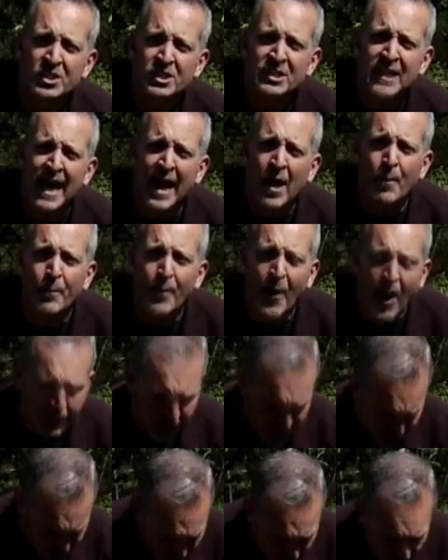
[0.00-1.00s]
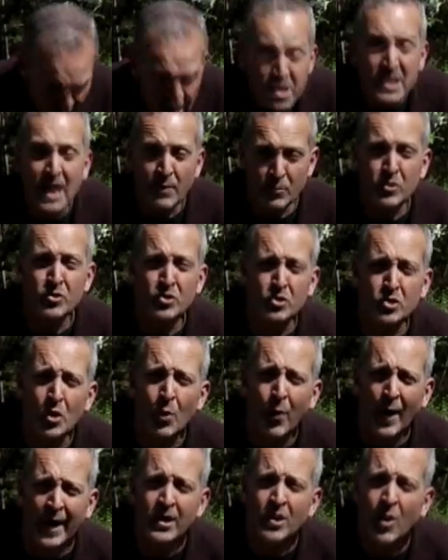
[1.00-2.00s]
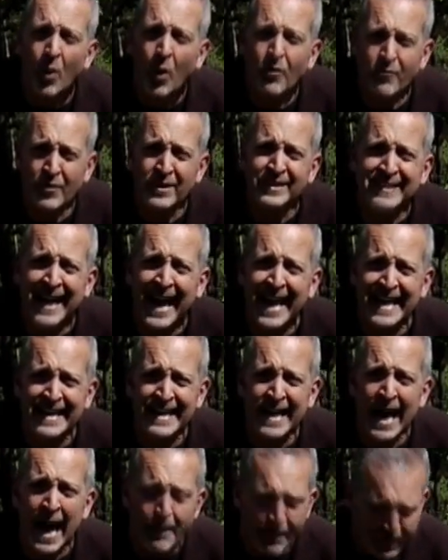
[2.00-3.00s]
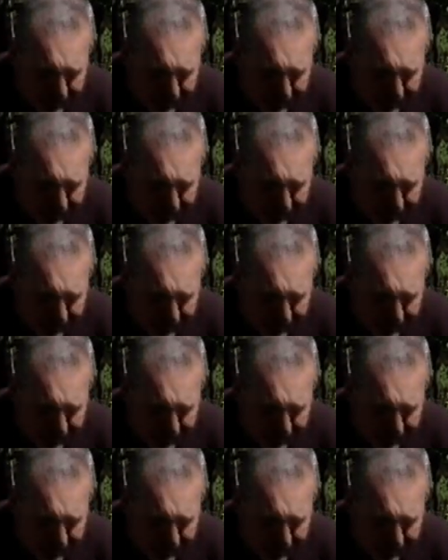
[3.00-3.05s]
it out in public, you do want to go over and tighten it up.